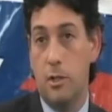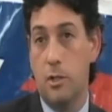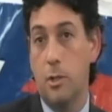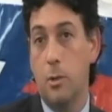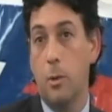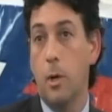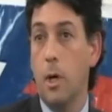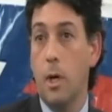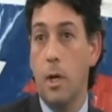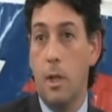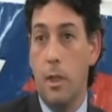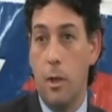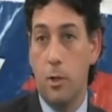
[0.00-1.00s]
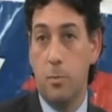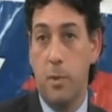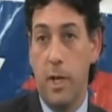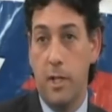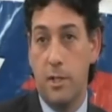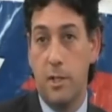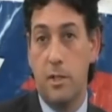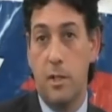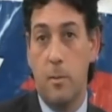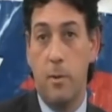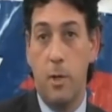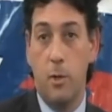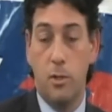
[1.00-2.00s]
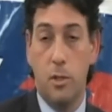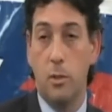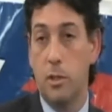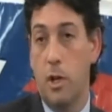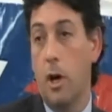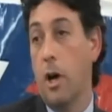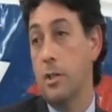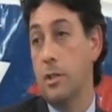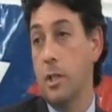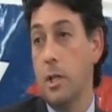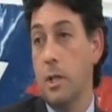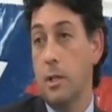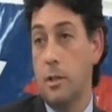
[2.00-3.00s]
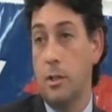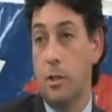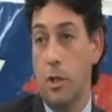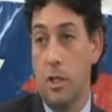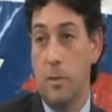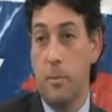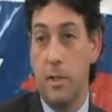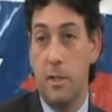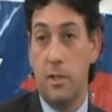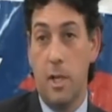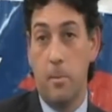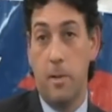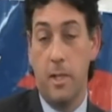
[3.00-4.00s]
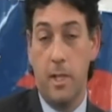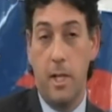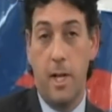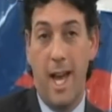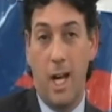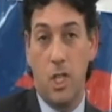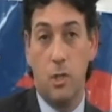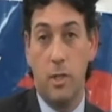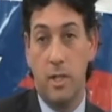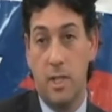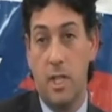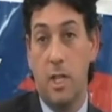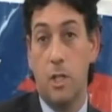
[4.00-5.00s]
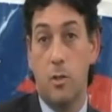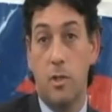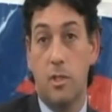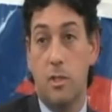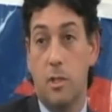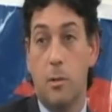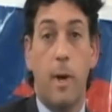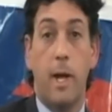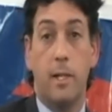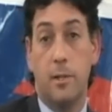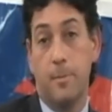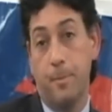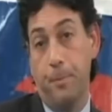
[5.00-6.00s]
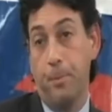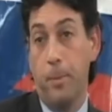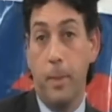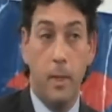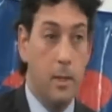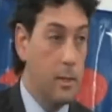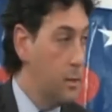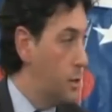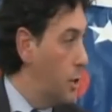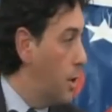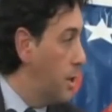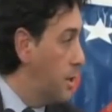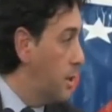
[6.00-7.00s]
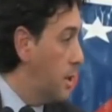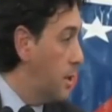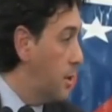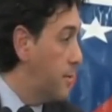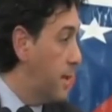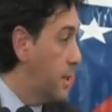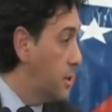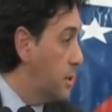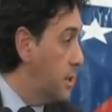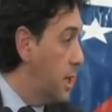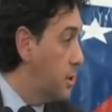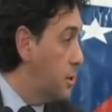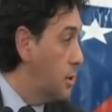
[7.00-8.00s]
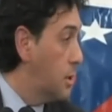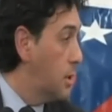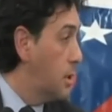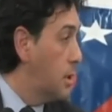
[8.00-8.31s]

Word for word: to sue those places that abuse those laws to turn them into something that actually is a hindrance to your rights. So I, I don't know if that's the answer.